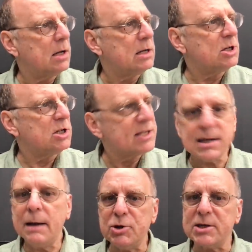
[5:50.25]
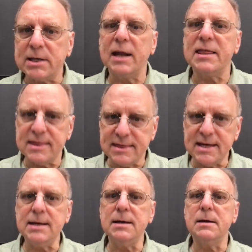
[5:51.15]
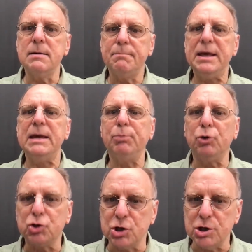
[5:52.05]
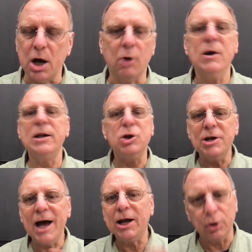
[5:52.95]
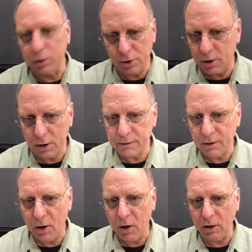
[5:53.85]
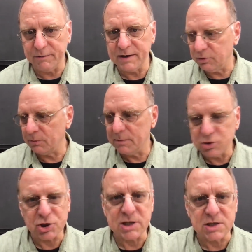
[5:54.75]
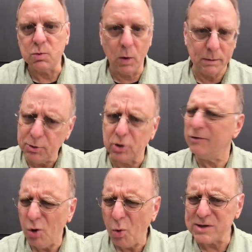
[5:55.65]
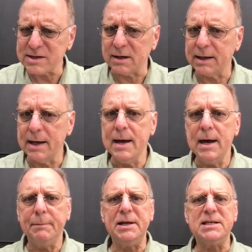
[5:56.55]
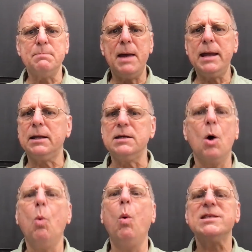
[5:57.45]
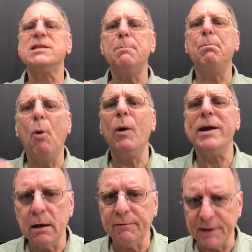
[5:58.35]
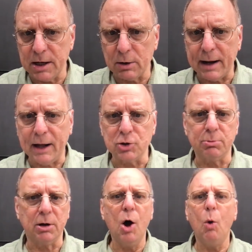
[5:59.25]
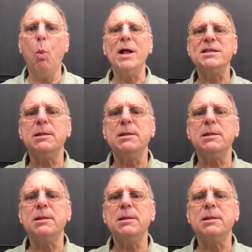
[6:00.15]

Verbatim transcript: subjects that I think people should know. Now, you're not going to learn all of this from just this one book, of course not. But it's mainly what's the point of linear algebra? What's the